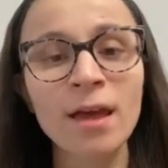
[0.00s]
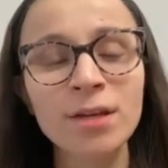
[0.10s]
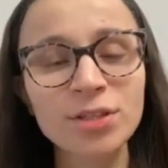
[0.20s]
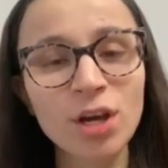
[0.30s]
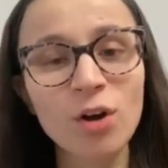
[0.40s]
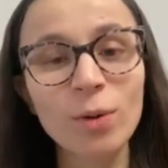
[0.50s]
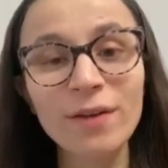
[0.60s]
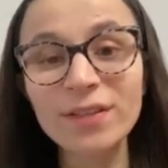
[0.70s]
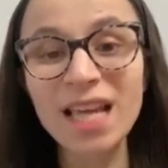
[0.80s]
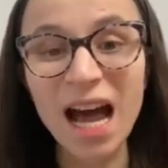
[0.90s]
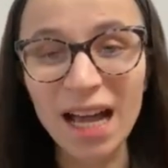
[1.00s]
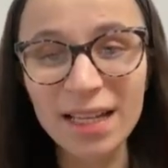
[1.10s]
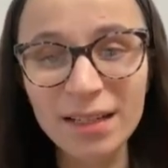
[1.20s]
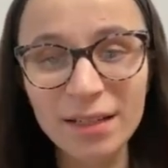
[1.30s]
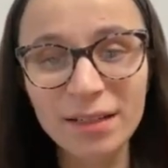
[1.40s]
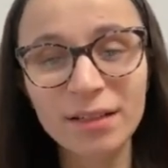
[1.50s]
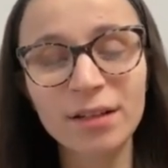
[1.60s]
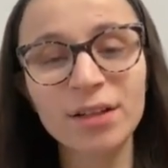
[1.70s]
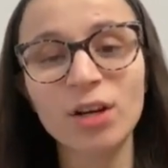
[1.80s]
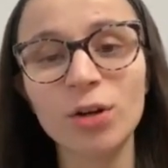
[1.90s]
So if it's high,
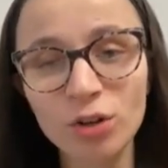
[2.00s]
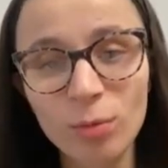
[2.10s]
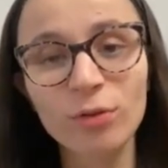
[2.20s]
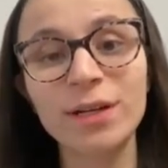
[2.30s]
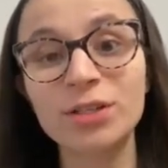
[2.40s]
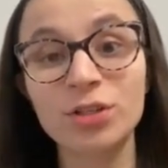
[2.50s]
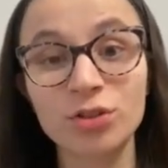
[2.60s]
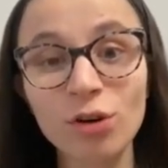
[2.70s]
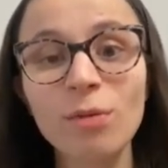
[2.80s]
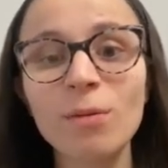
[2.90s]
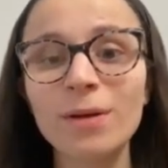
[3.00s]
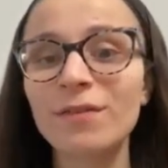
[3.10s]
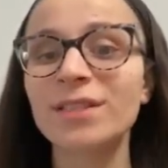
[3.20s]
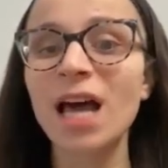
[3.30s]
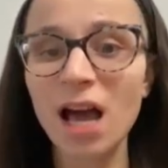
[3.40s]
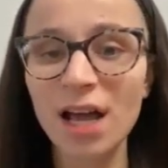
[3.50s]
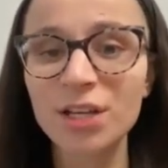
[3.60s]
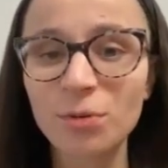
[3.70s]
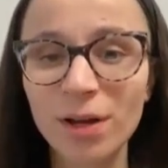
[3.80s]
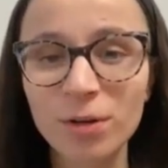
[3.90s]
a normal range is normal, but if it's high,
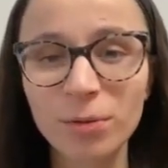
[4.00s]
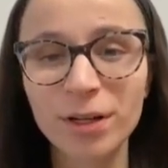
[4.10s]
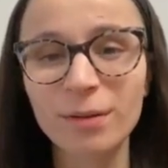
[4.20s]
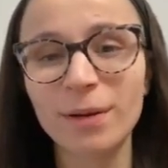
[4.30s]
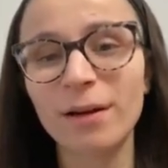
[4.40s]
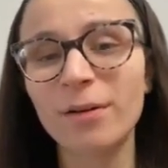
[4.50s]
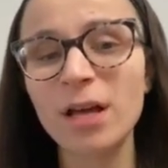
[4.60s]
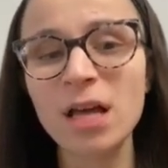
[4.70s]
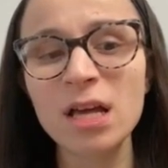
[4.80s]
you want to worry about